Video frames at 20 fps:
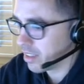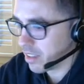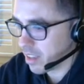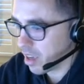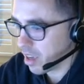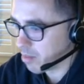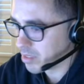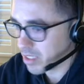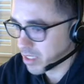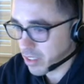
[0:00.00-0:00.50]

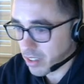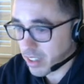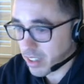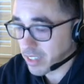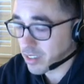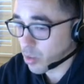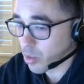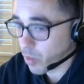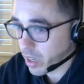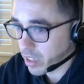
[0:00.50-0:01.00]
I'm telling you,
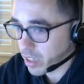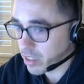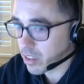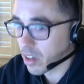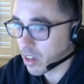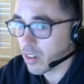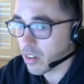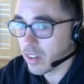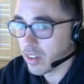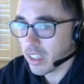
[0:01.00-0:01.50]
that's the way to
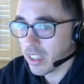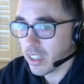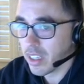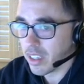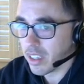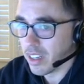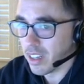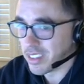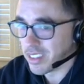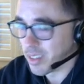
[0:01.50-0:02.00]
go.
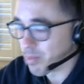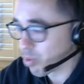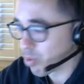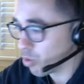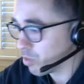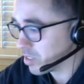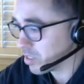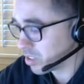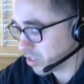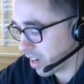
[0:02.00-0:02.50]
It is a
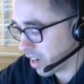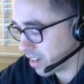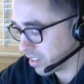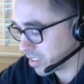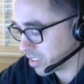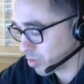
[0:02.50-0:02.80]
proven strategy.